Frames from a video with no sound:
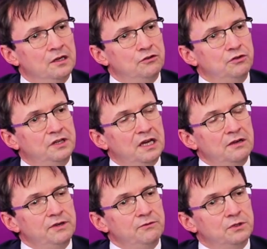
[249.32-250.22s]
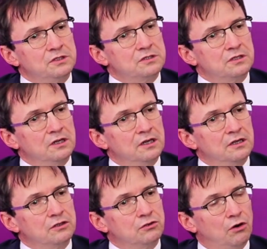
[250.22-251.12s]
Today, we would
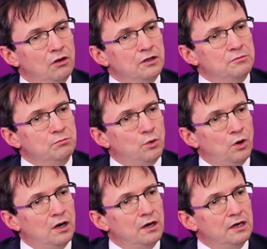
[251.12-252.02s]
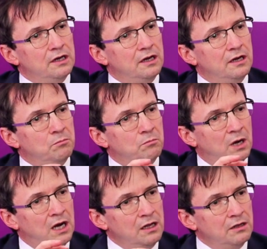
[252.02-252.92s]
call it more
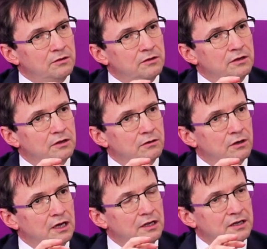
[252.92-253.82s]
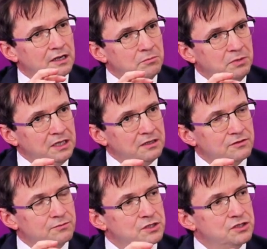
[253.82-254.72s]
a
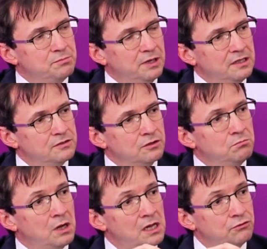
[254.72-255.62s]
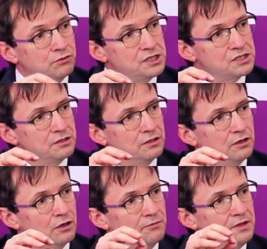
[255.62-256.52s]
diabetes which depends on malnutrition
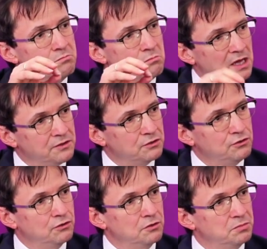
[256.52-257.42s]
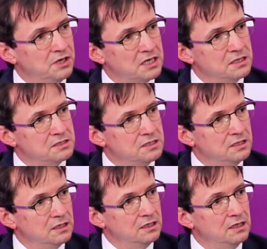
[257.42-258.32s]
of the mother during pregnancy,
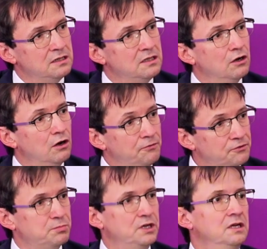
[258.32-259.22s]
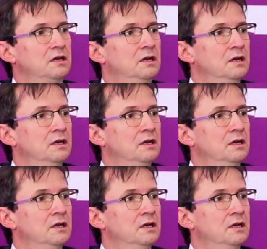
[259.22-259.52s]
and then the offspring